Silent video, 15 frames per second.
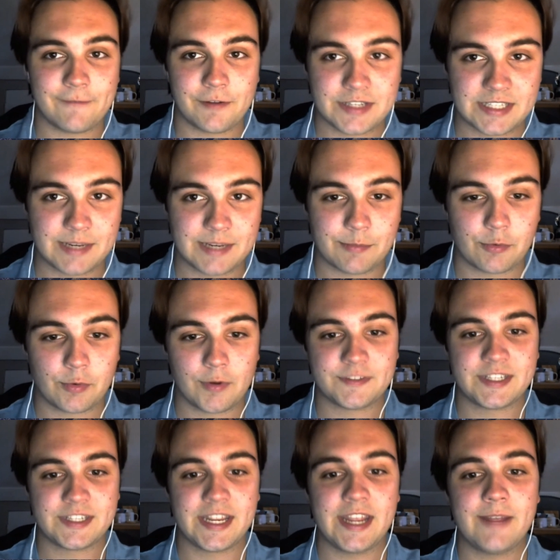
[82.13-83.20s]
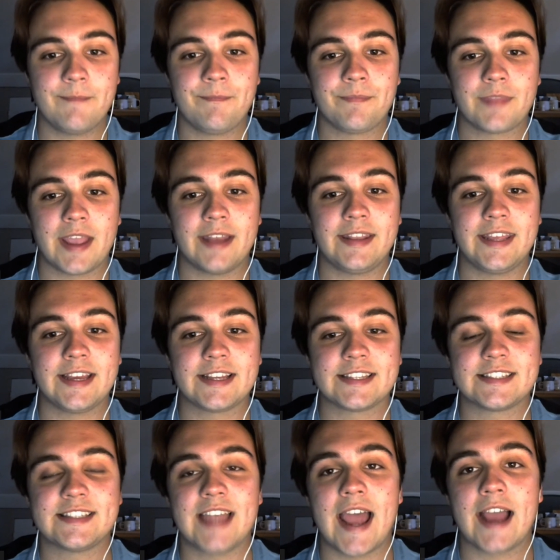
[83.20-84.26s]
this Timberwolves team and the
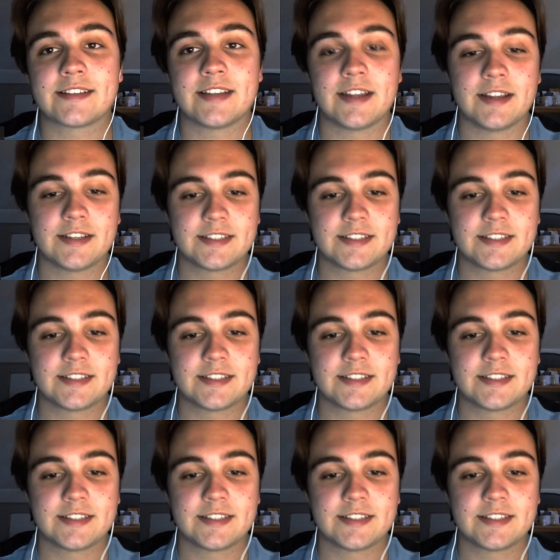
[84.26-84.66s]
exact